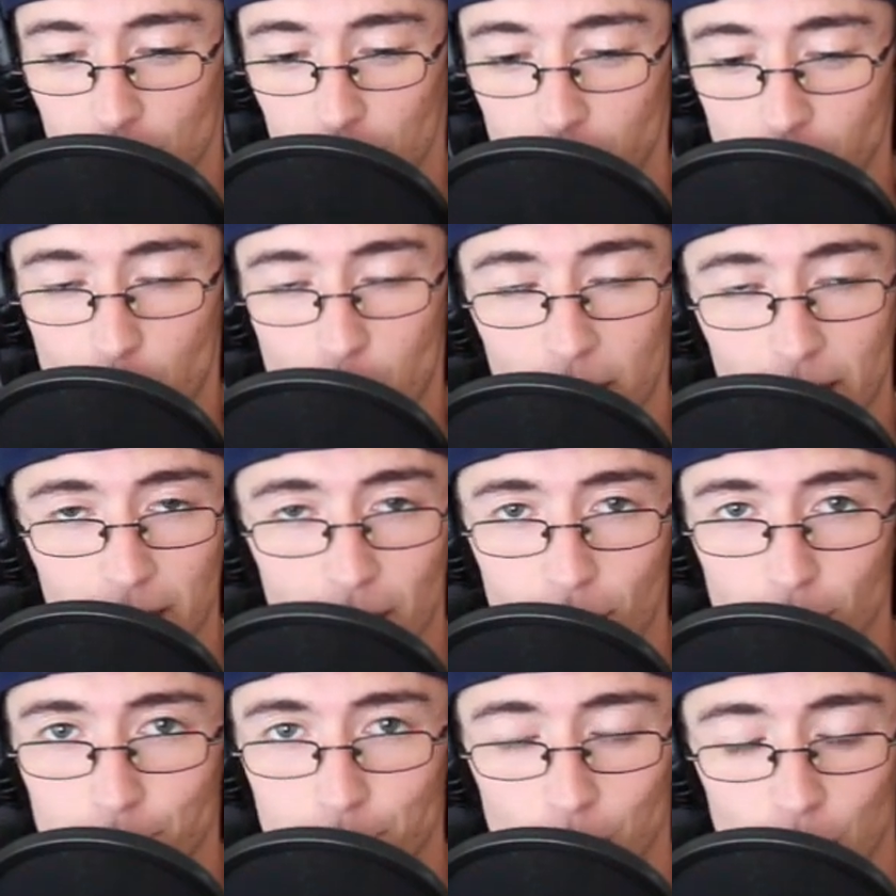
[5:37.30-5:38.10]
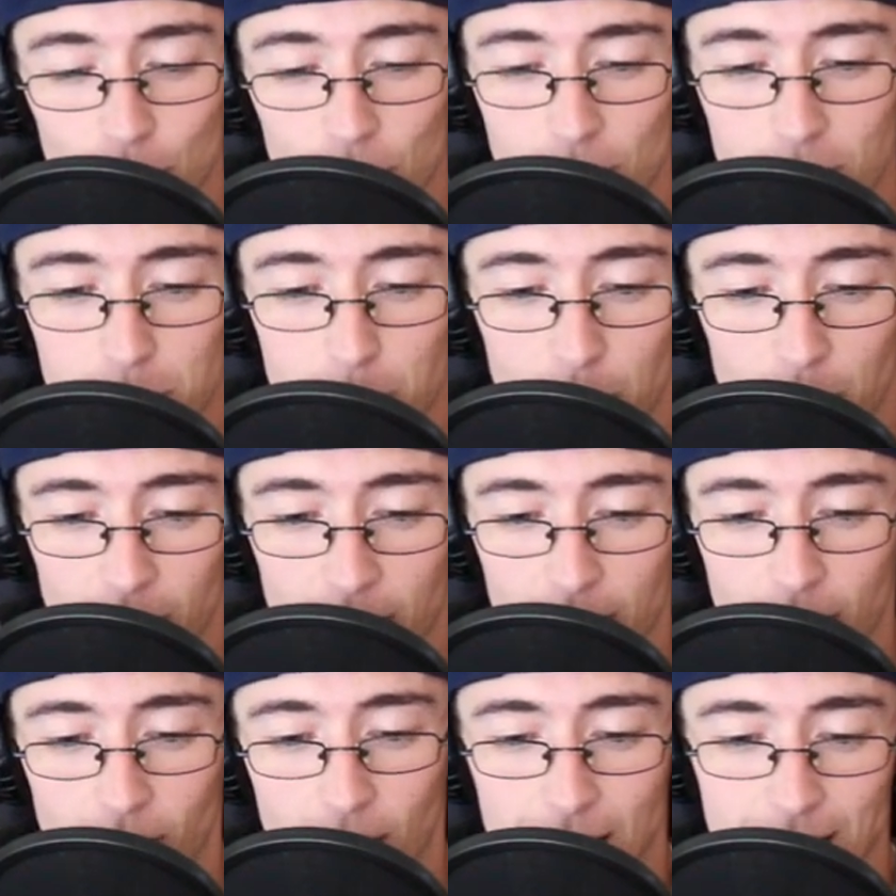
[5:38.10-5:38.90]
so player versus
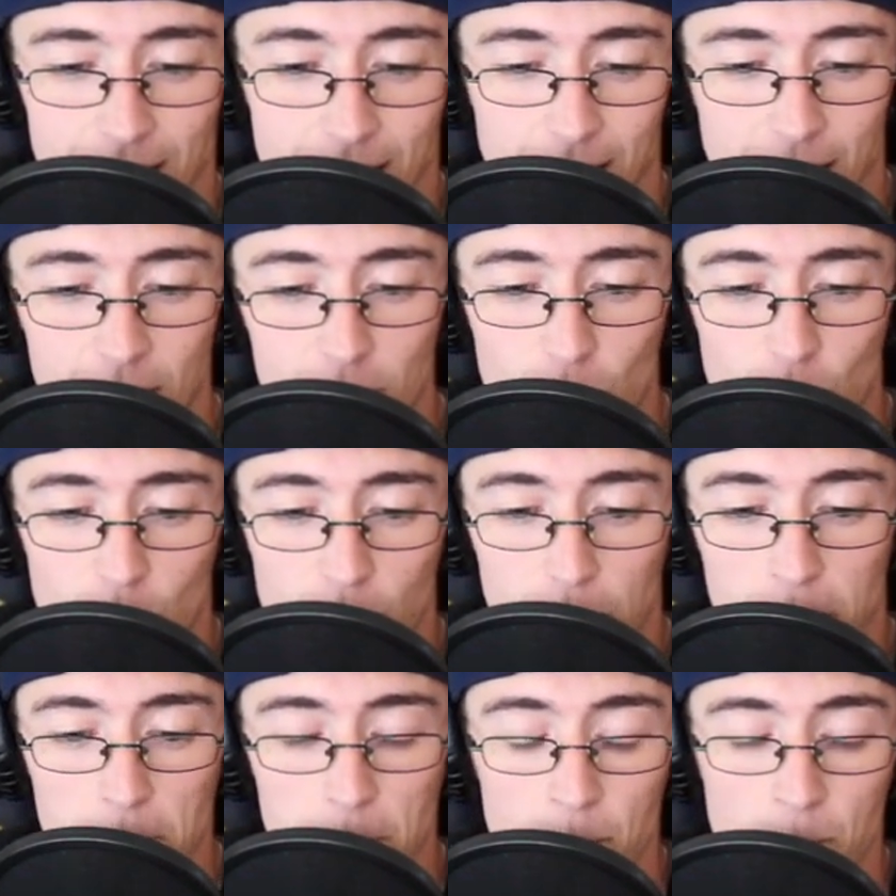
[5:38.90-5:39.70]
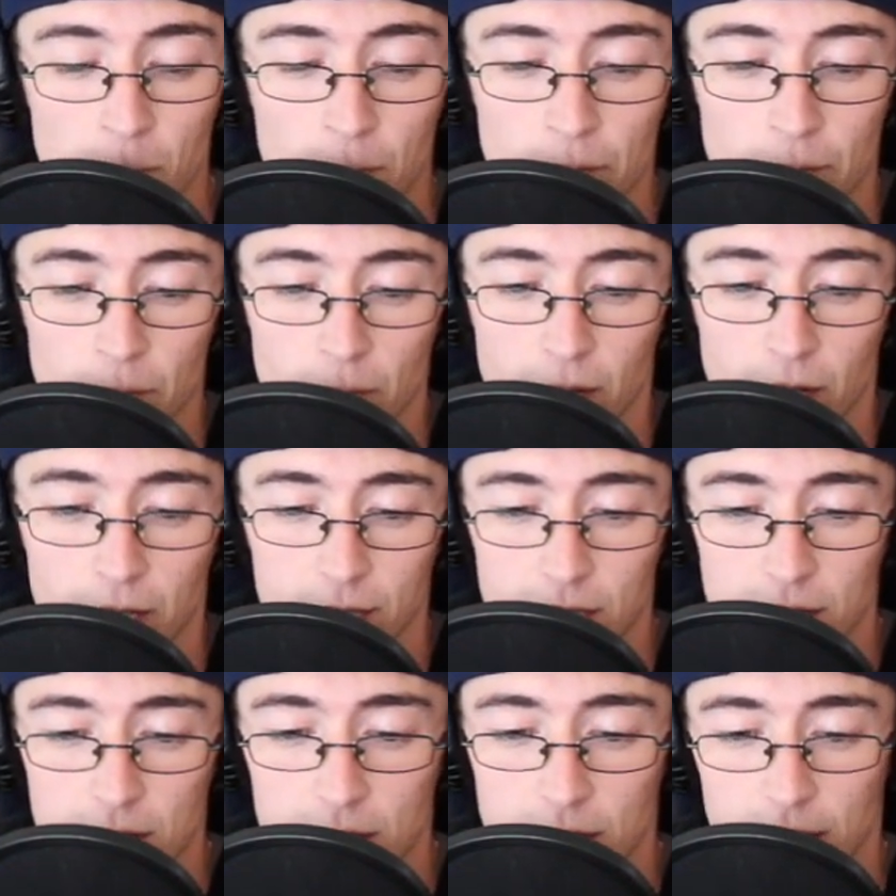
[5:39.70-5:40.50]
player. I did this one.
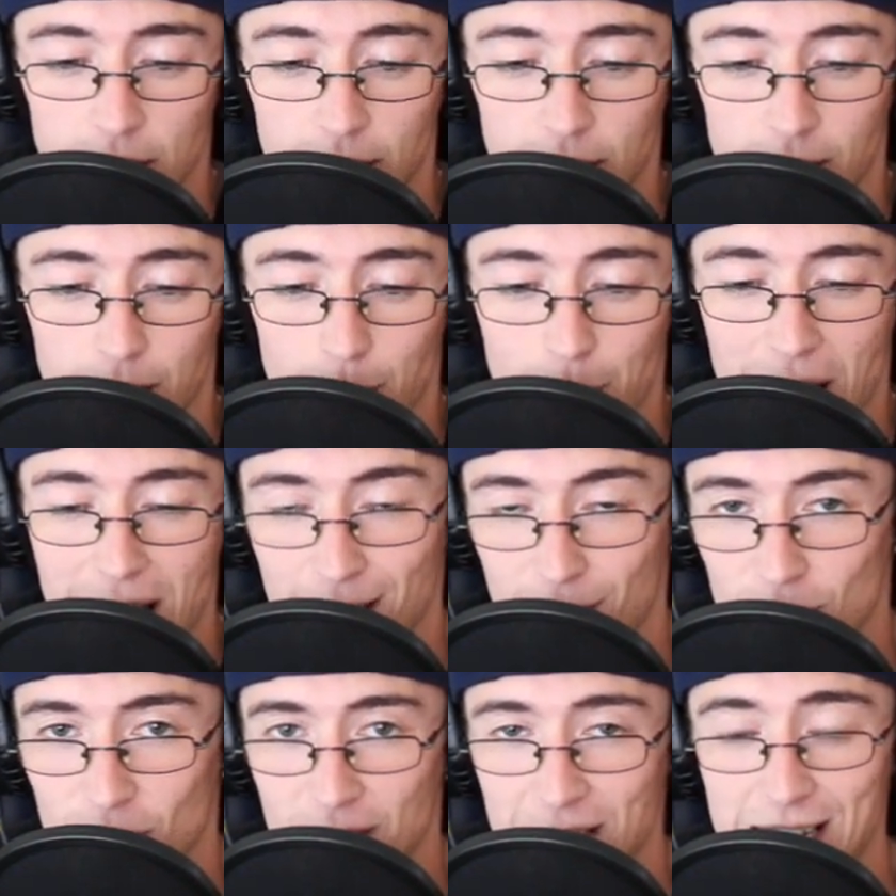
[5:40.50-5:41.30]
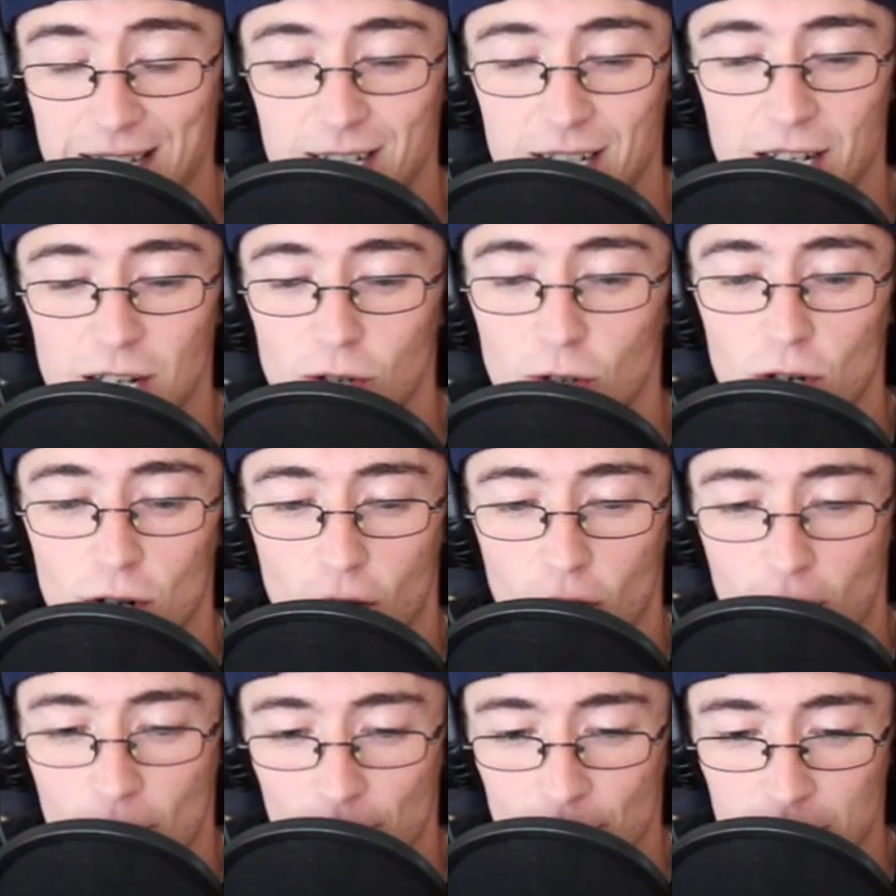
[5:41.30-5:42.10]
This is the Packers'
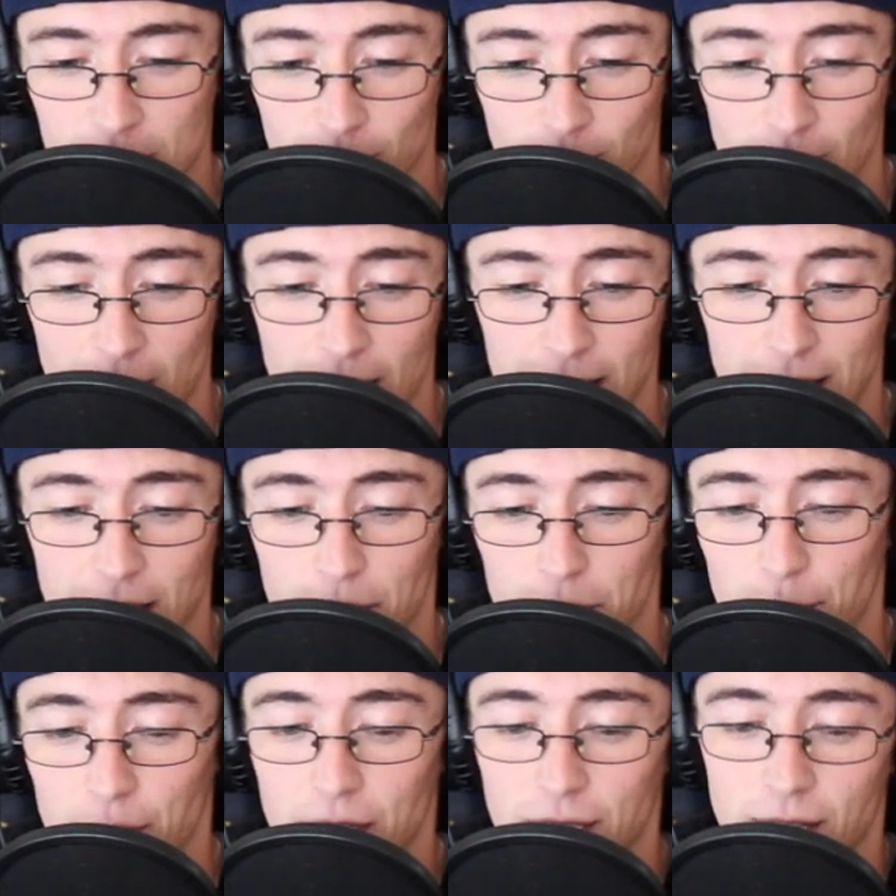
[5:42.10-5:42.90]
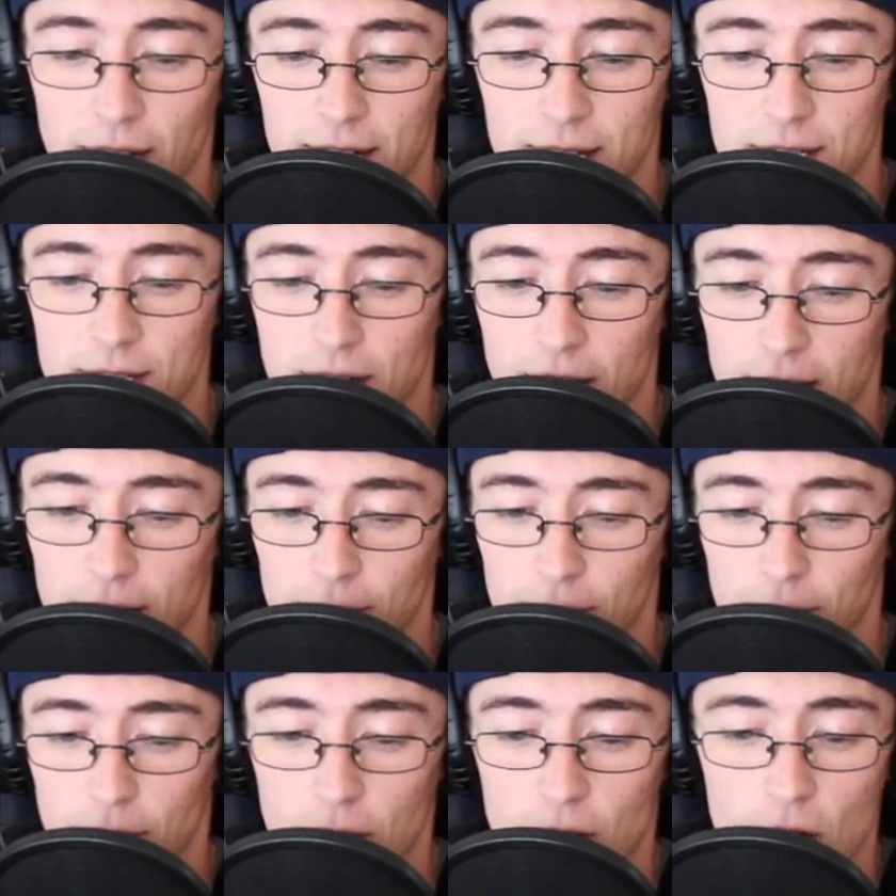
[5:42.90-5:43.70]
interior offensive line. That would be Lane
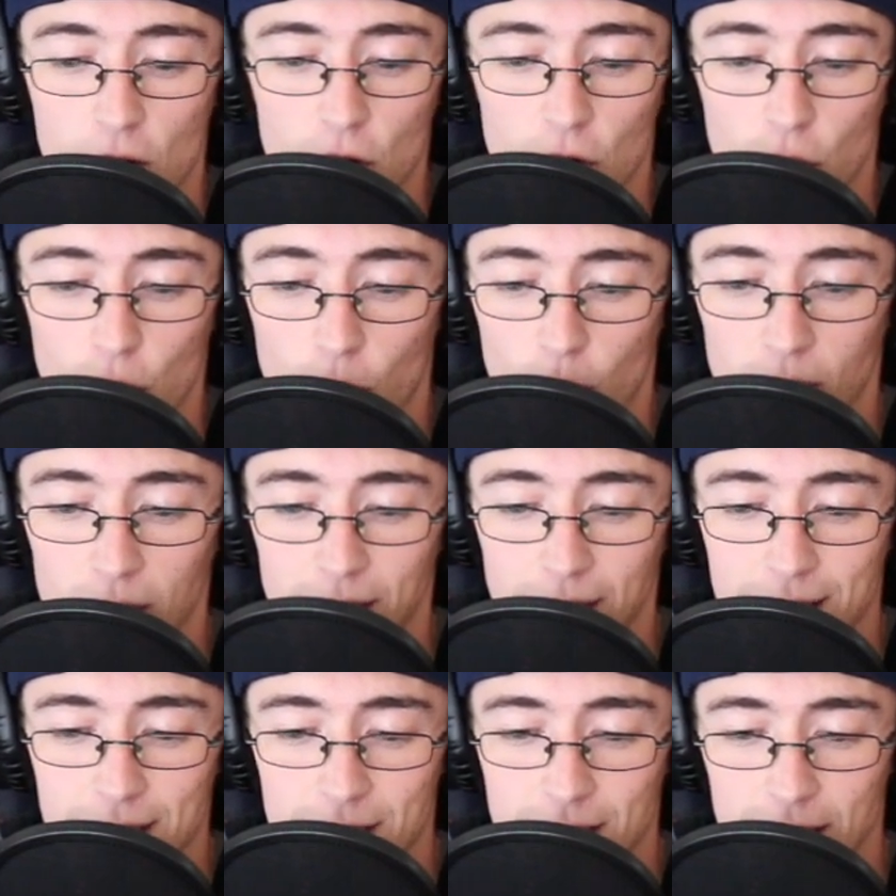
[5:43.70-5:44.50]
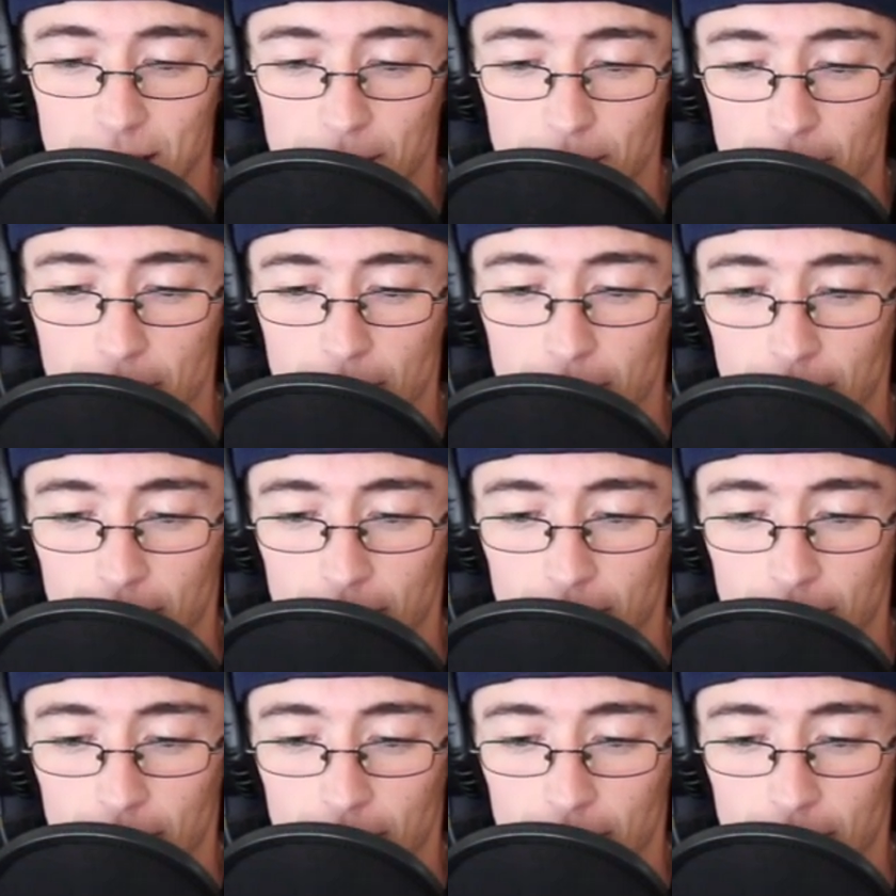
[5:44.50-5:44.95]
Taylor, Corey Linsley,